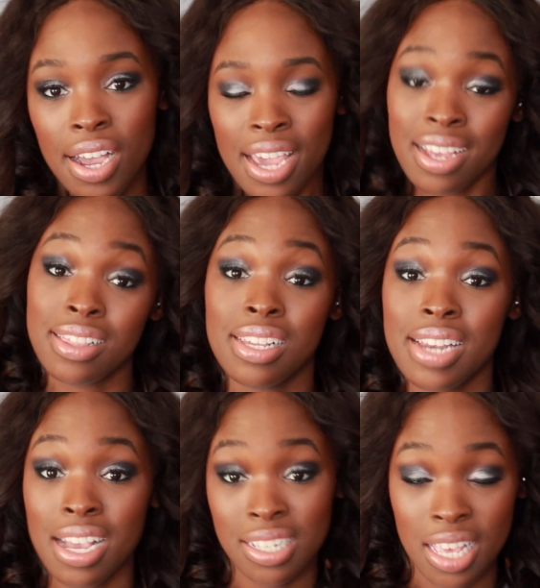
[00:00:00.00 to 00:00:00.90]
Okay, the
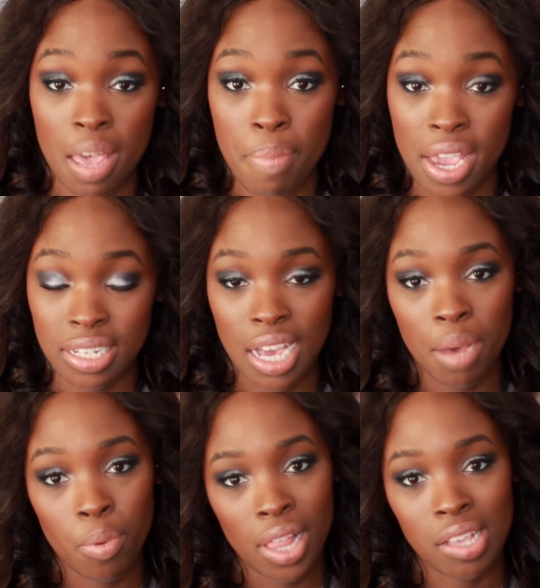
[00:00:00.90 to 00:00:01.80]
next thing I picked
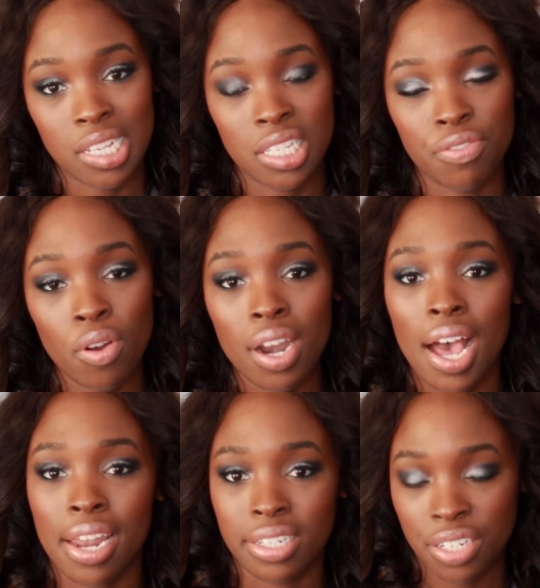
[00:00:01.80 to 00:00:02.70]
up while I was at Sephora
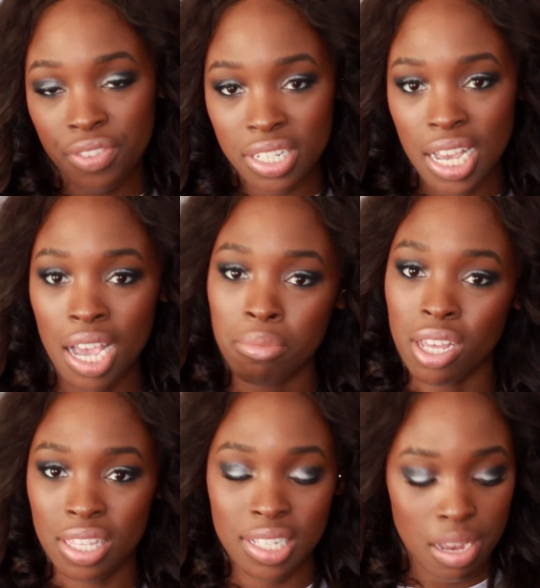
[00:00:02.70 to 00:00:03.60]
at a different time,
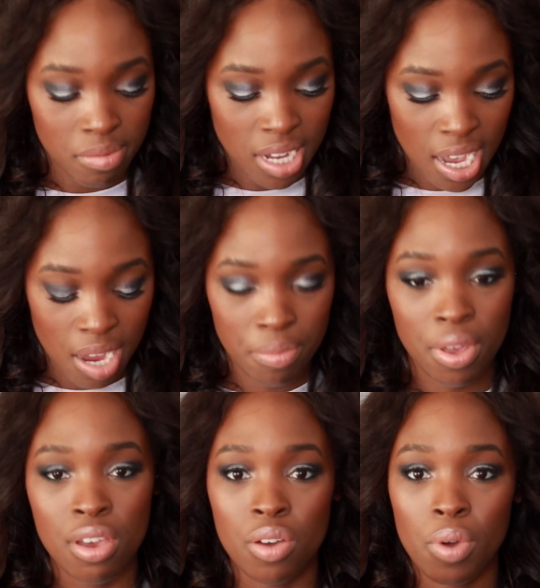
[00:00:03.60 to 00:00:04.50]
not the same time,
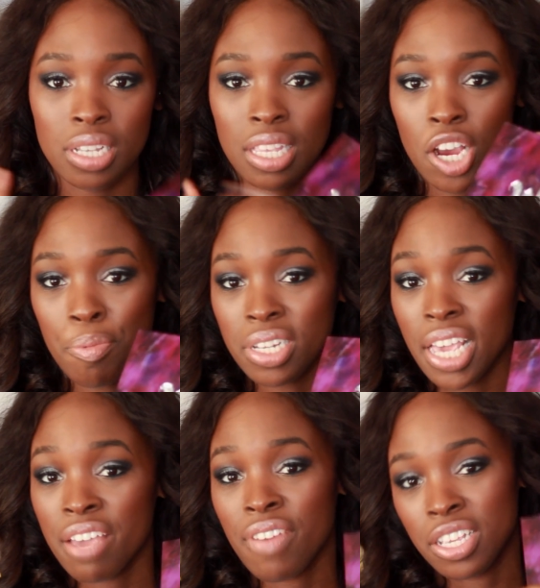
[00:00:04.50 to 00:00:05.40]
was the Urban
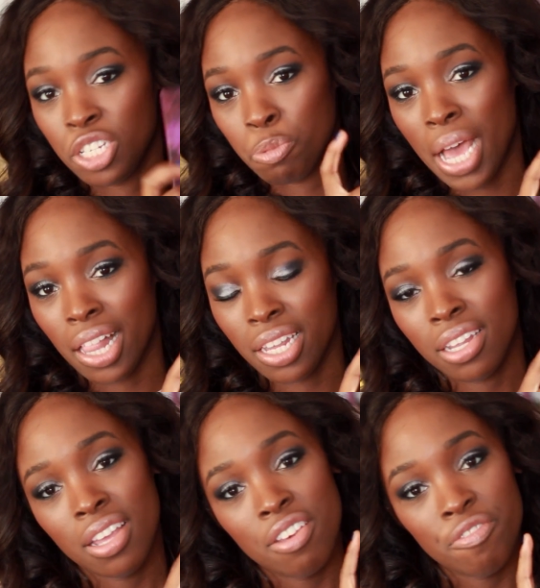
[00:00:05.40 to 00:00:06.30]
Decay Vice two palette.
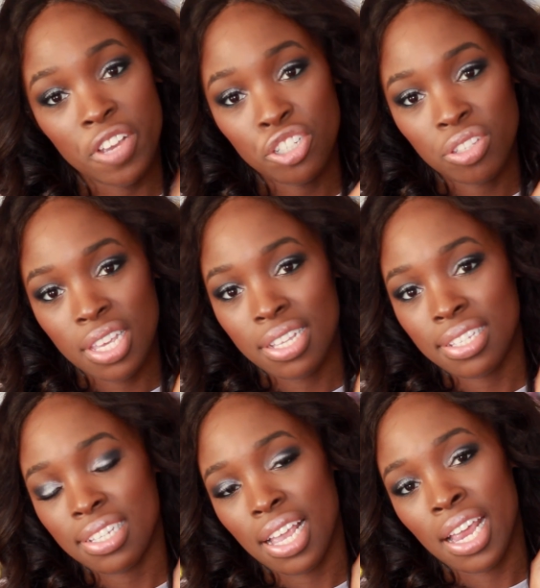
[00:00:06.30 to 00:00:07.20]
Featured
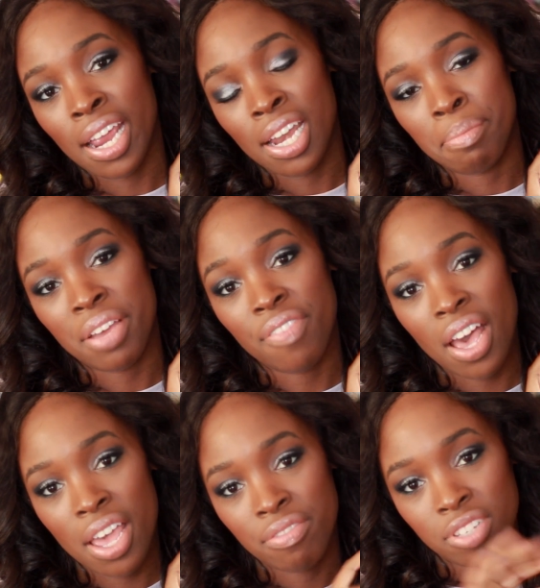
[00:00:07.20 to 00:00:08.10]
this in my
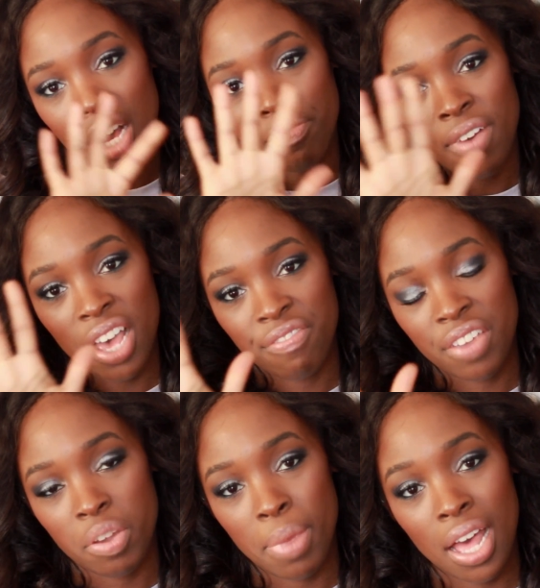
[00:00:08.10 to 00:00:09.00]
five top five
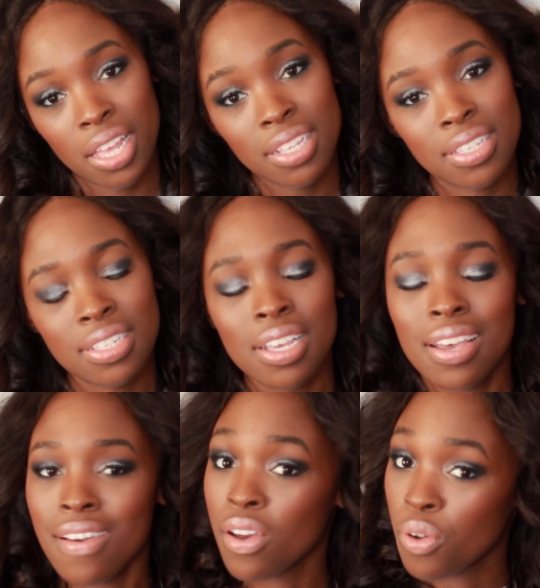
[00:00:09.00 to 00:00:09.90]
favorite palettes
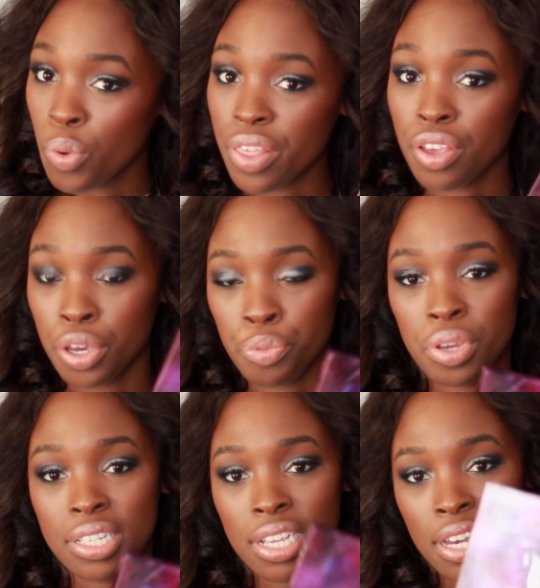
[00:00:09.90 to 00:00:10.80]
with good
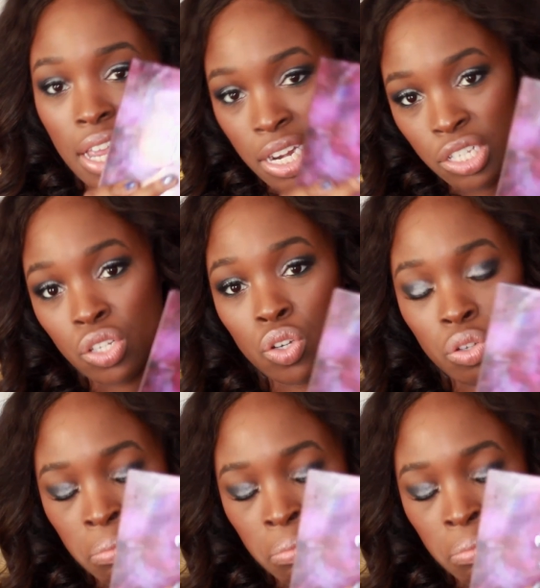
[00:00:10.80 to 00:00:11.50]
reason. It is,